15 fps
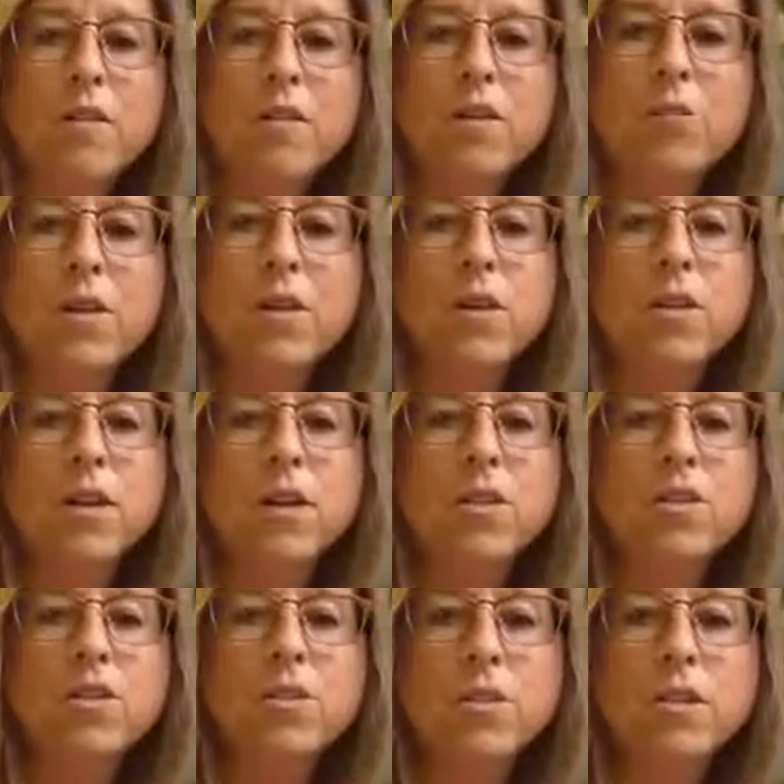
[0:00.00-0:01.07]
Everybody,
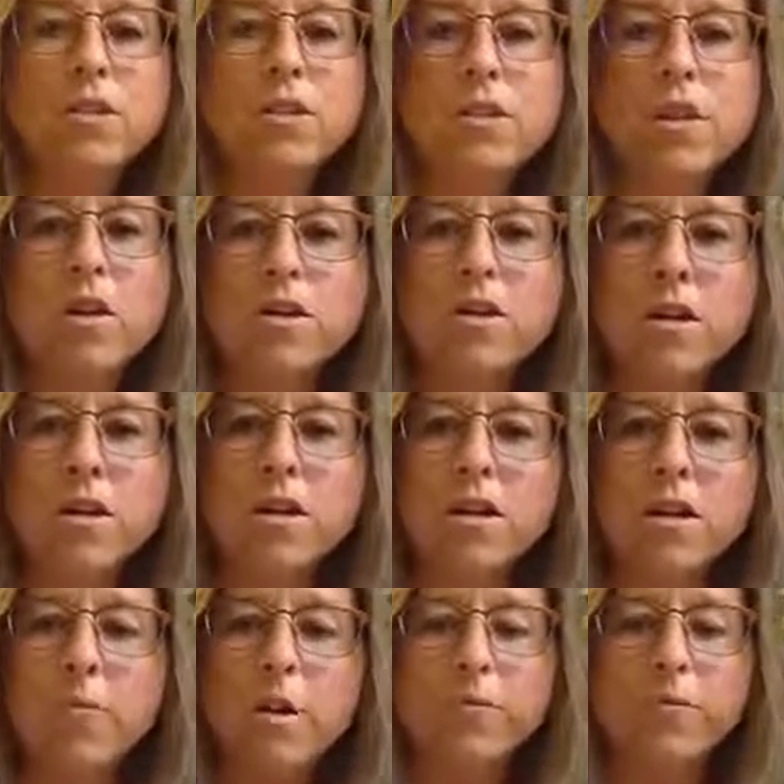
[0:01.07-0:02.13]
things should be still. I saw it
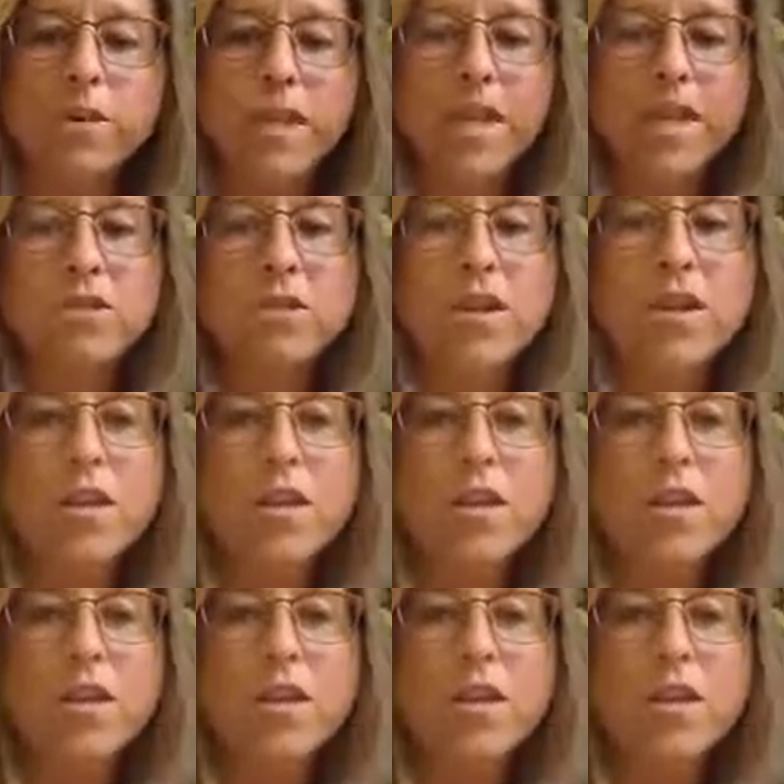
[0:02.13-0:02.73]
come up for cancel.